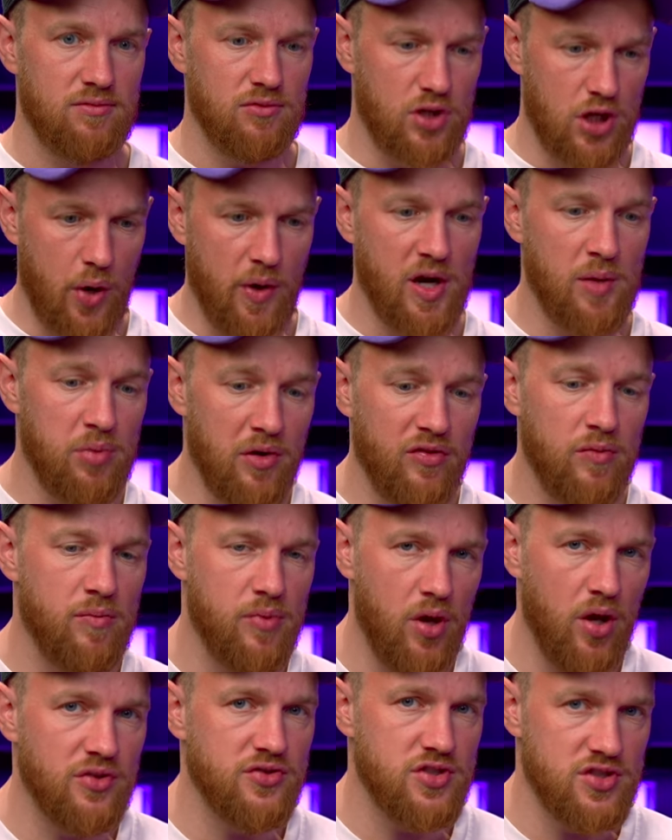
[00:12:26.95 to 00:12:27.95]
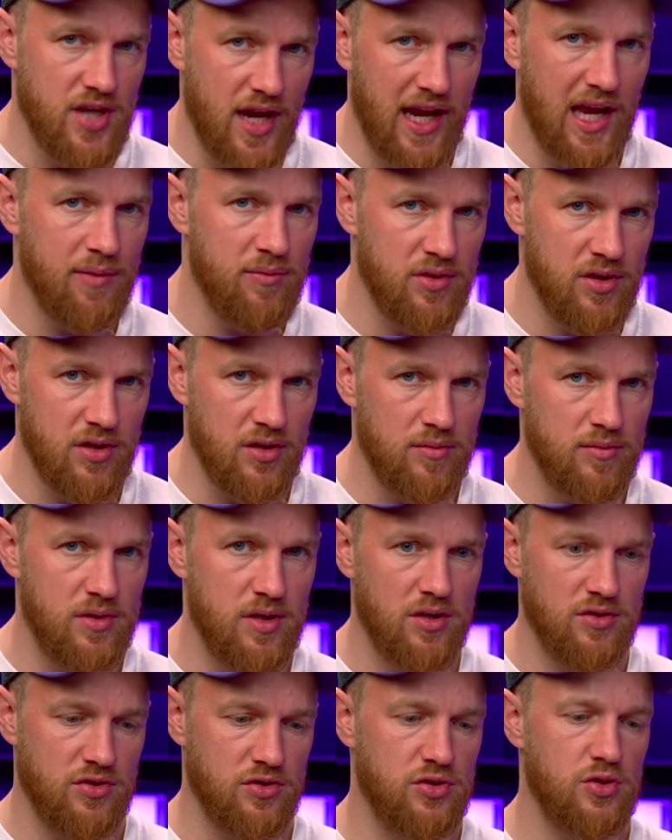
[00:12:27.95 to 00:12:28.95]
going above and beyond to check in with them
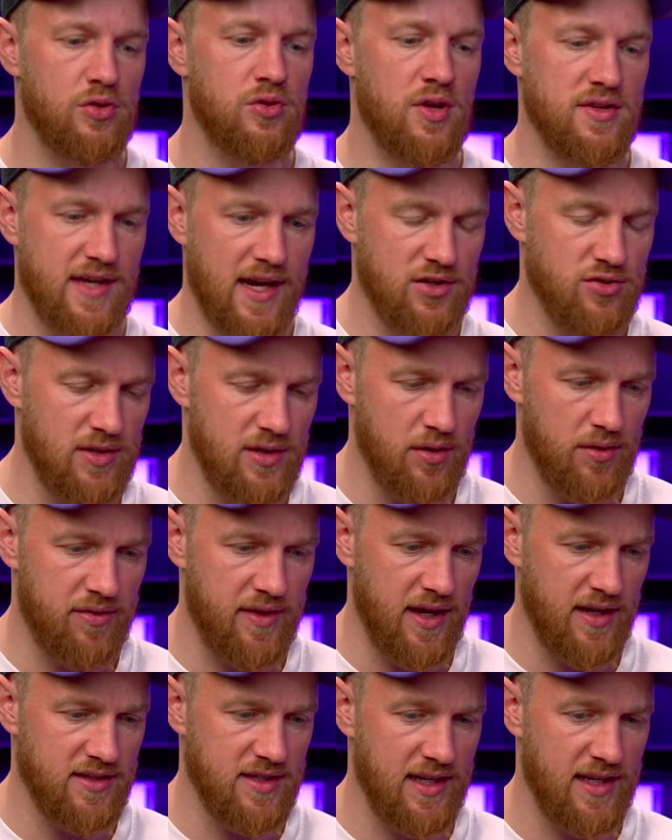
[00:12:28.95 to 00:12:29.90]
and to do those extra little things.